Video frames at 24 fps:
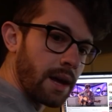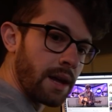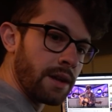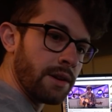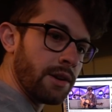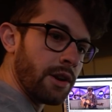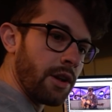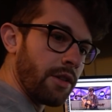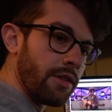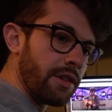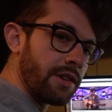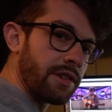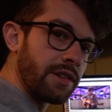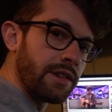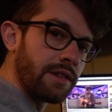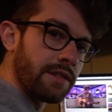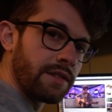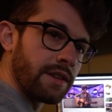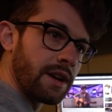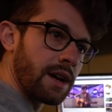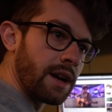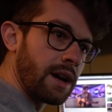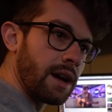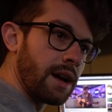And you know, this is,
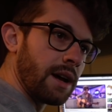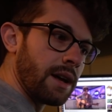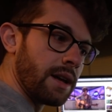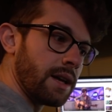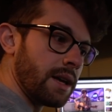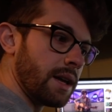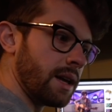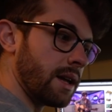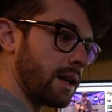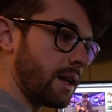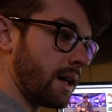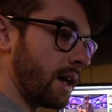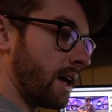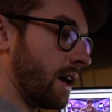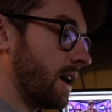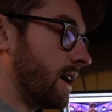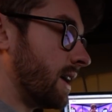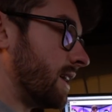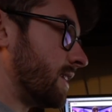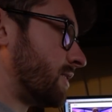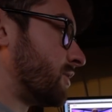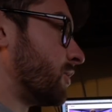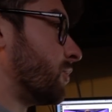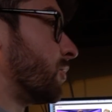uh, it, it,
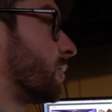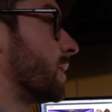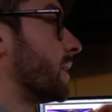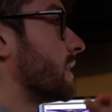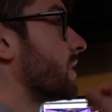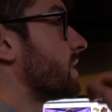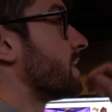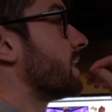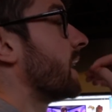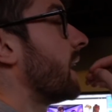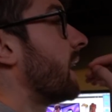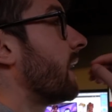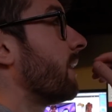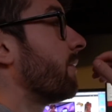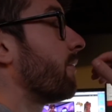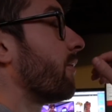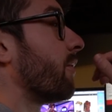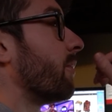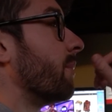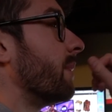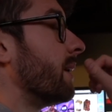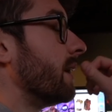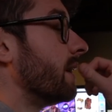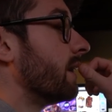it's a weird time
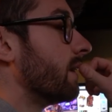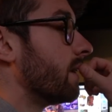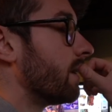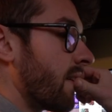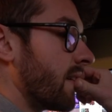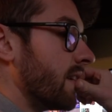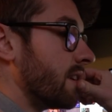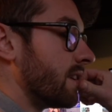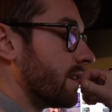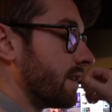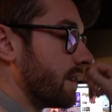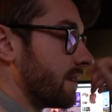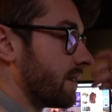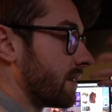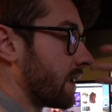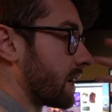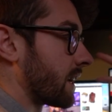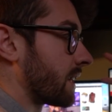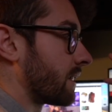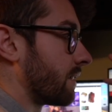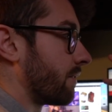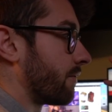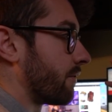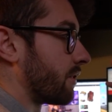for me. This is
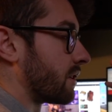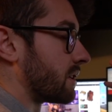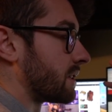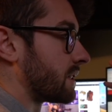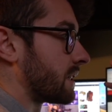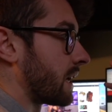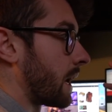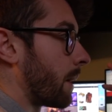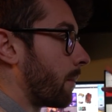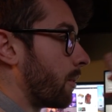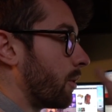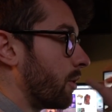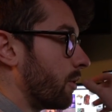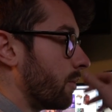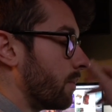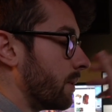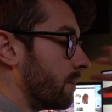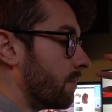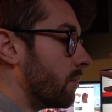like the first time I'm gonna be